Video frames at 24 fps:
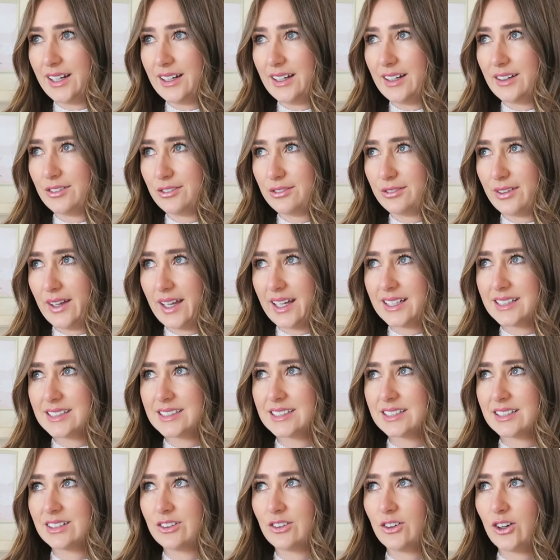
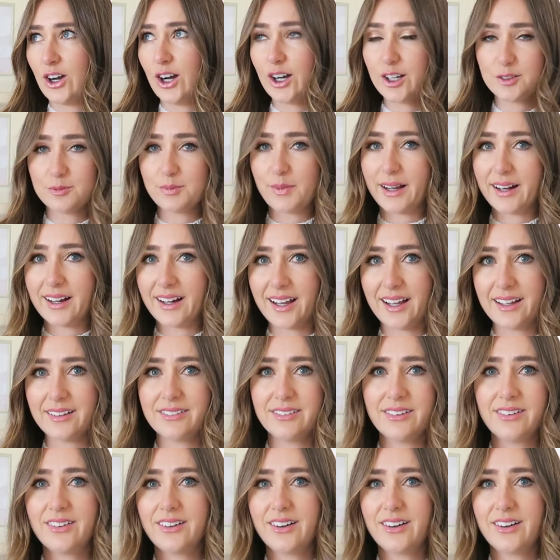effect on my life.